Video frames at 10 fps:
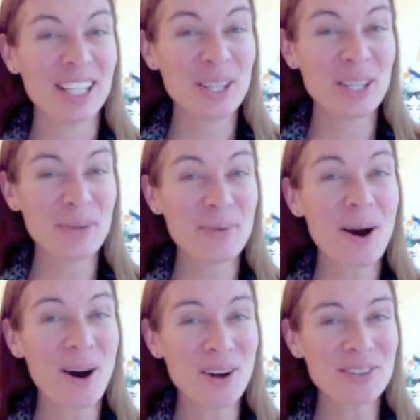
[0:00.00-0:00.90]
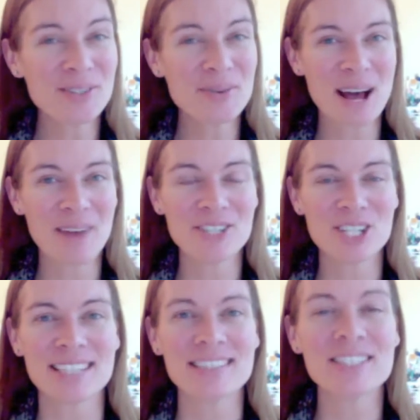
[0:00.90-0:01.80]
you also have a
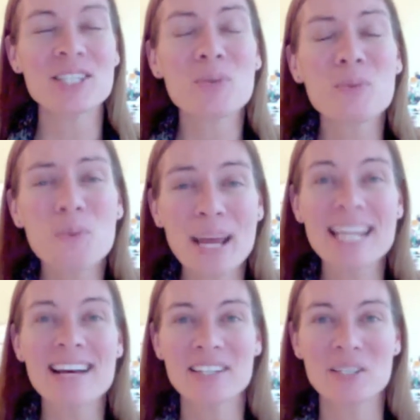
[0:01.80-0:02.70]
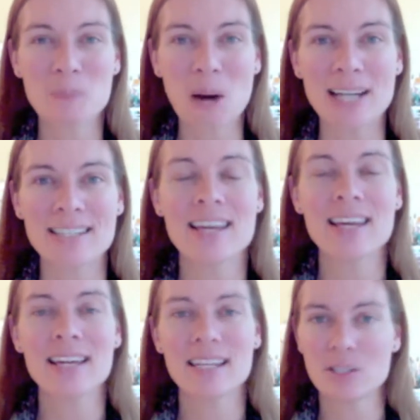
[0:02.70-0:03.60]
chance to win a spot
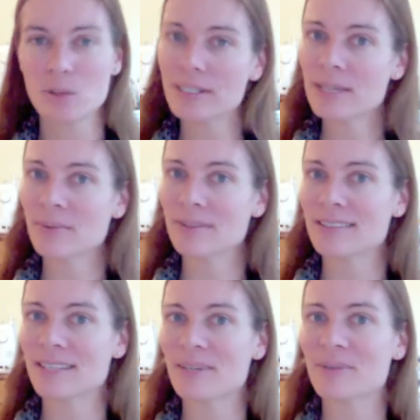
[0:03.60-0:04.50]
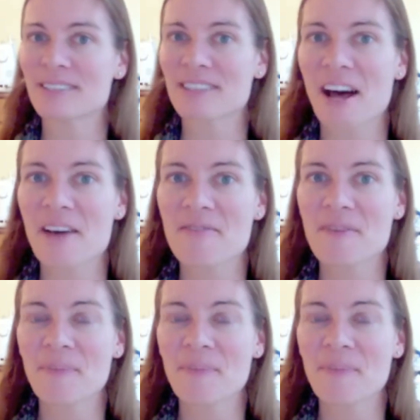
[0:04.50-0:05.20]
in 21 Secrets Live.